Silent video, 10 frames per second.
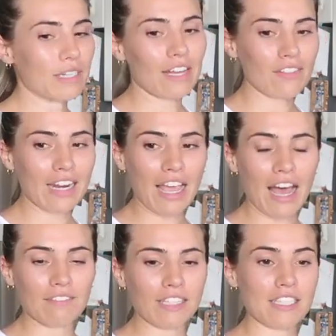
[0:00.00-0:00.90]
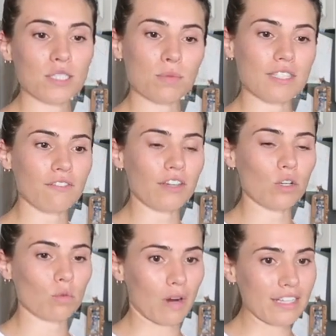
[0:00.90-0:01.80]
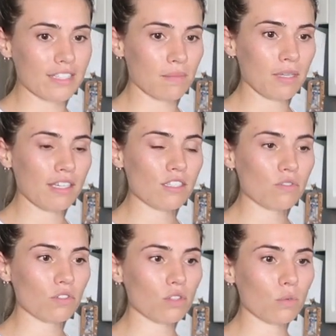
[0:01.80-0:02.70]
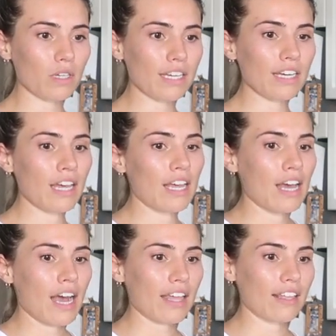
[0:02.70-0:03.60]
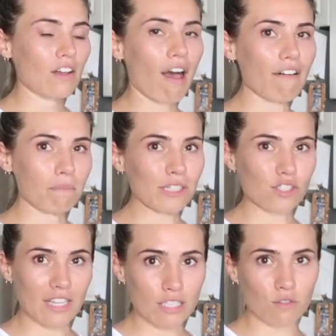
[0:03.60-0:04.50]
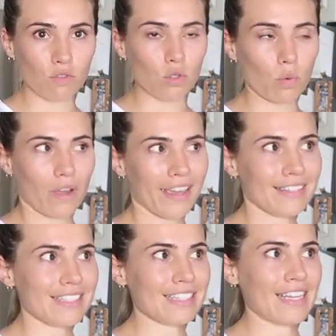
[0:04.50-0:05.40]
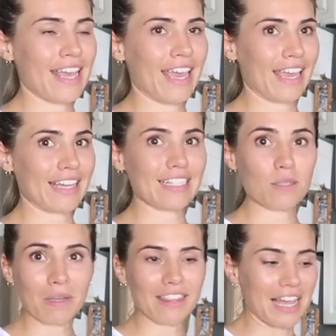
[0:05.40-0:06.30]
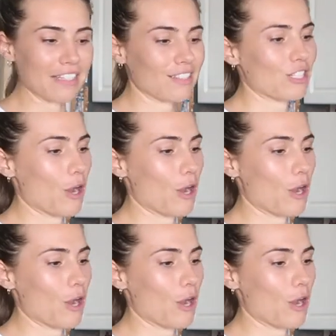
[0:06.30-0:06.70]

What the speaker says: But now that I have like specific recipes for the week, I think I'll have much less food waste and spend less.